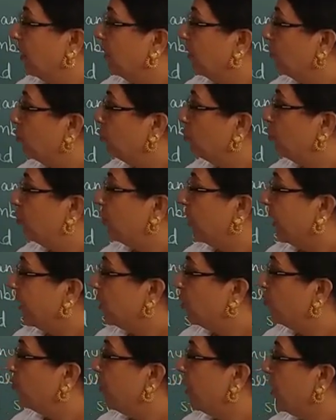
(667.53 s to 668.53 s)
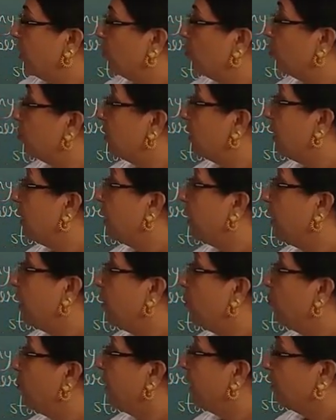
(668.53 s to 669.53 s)
to judge me using the
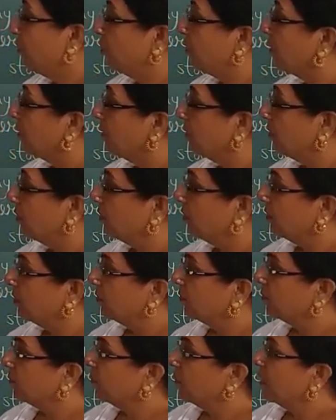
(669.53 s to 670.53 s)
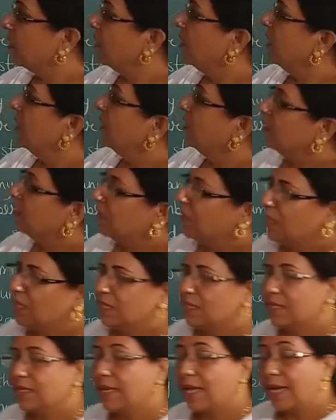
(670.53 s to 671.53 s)
new measure.
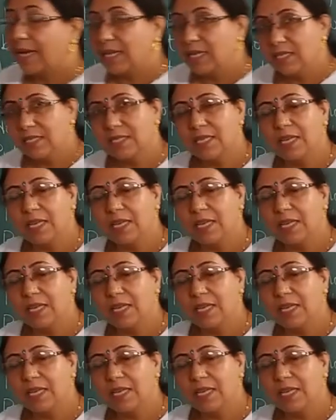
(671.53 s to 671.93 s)
These lines